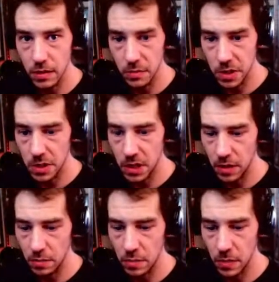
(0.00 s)

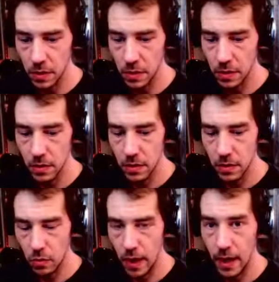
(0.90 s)
Steem
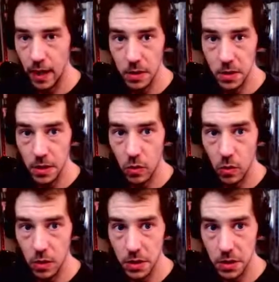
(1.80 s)
ran its
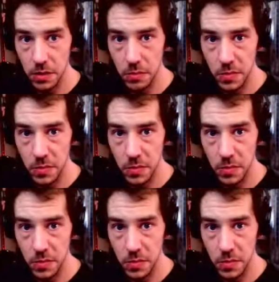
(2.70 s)
course